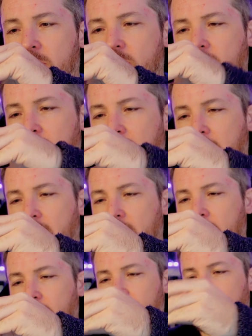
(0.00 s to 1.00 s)
I struggled to get
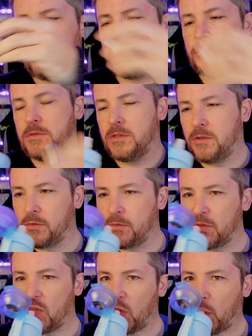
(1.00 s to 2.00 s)
that off.
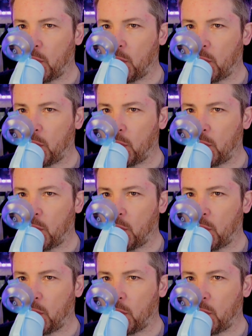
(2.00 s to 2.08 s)
So,